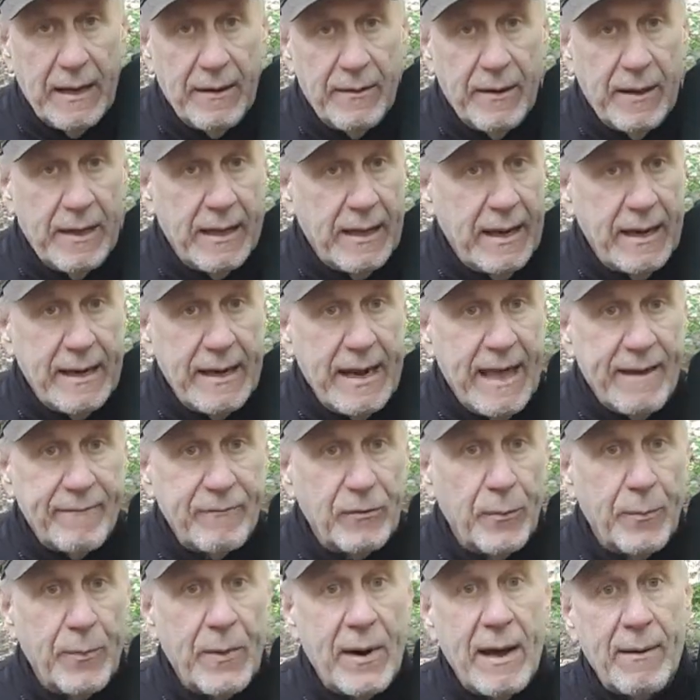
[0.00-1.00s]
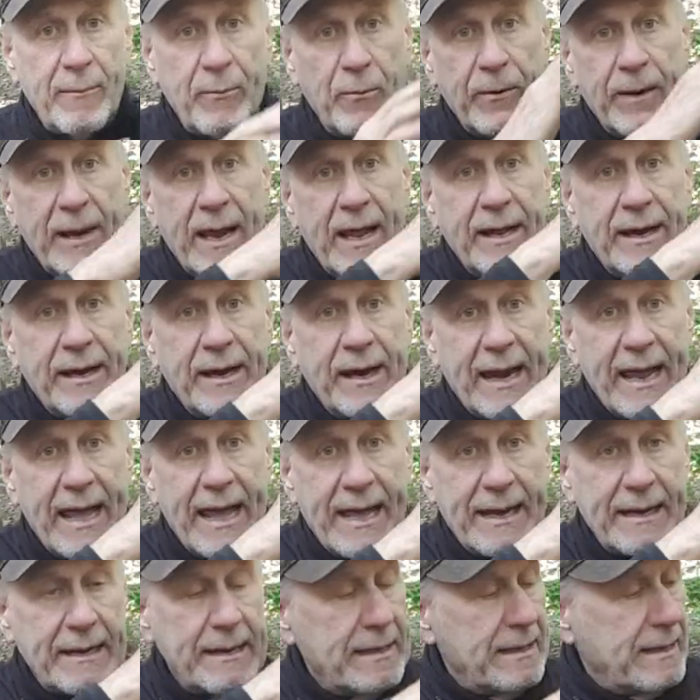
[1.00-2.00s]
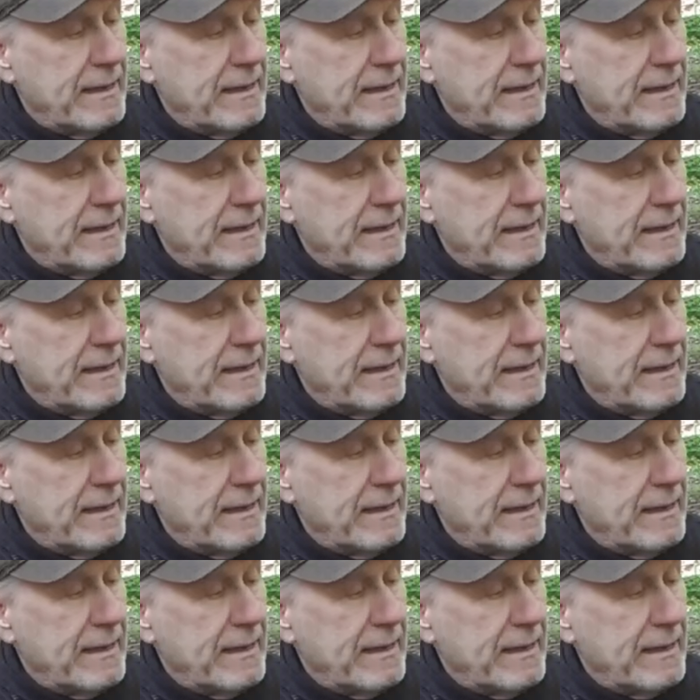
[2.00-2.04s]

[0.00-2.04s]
I didn't have no problem with none of that.